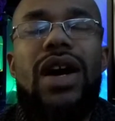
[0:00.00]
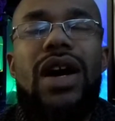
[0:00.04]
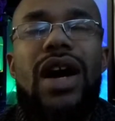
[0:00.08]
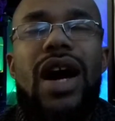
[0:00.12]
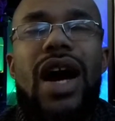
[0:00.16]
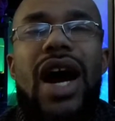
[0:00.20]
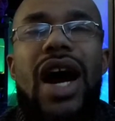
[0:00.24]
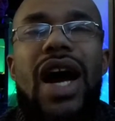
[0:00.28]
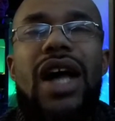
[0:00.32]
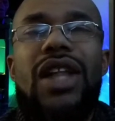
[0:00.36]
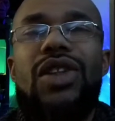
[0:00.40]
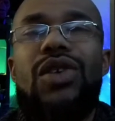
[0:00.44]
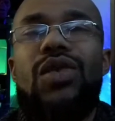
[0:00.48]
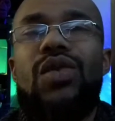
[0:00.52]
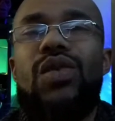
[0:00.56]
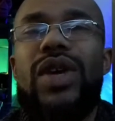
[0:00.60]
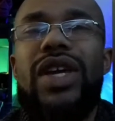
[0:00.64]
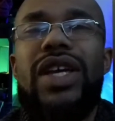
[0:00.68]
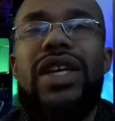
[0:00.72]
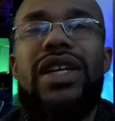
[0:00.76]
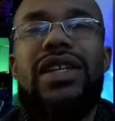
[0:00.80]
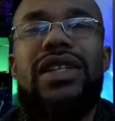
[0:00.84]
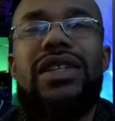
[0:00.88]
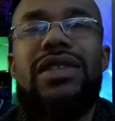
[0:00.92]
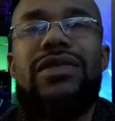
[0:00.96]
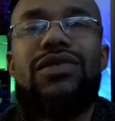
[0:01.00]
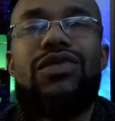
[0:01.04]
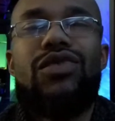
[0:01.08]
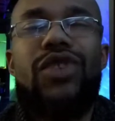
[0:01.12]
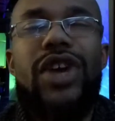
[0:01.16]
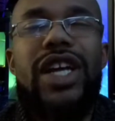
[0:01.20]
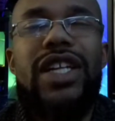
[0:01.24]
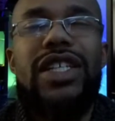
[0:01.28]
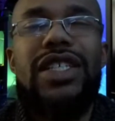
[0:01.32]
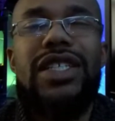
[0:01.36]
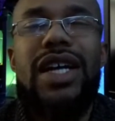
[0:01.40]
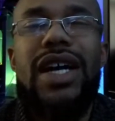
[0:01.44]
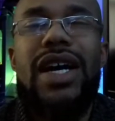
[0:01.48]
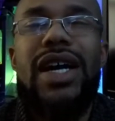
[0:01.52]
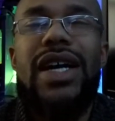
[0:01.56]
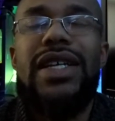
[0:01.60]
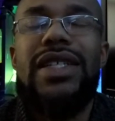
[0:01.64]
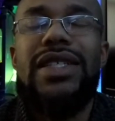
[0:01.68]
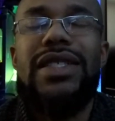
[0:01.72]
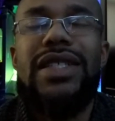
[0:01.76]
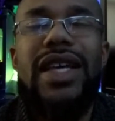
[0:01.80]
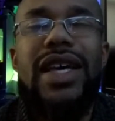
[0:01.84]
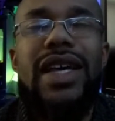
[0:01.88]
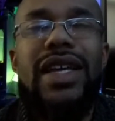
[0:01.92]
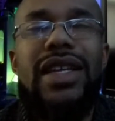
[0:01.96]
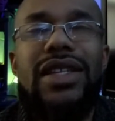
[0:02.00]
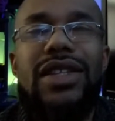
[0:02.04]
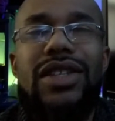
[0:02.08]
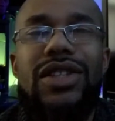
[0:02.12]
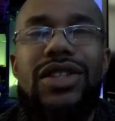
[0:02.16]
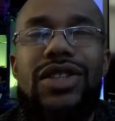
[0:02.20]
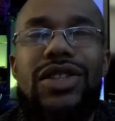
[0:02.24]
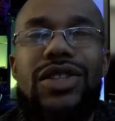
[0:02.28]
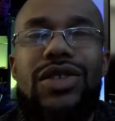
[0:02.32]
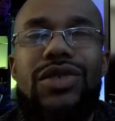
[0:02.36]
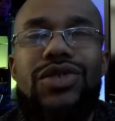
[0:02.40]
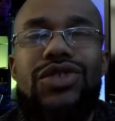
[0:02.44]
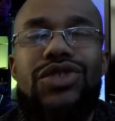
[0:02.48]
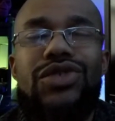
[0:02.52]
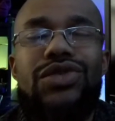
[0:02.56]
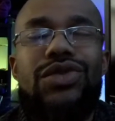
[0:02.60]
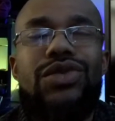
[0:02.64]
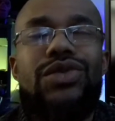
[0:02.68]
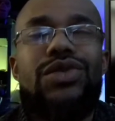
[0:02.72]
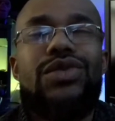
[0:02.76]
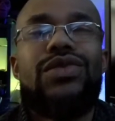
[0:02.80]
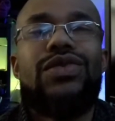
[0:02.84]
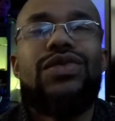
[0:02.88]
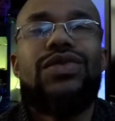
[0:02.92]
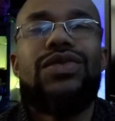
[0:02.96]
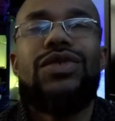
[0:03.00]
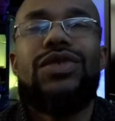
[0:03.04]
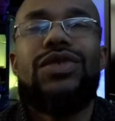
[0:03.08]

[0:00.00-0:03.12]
Halloween franchise that the true,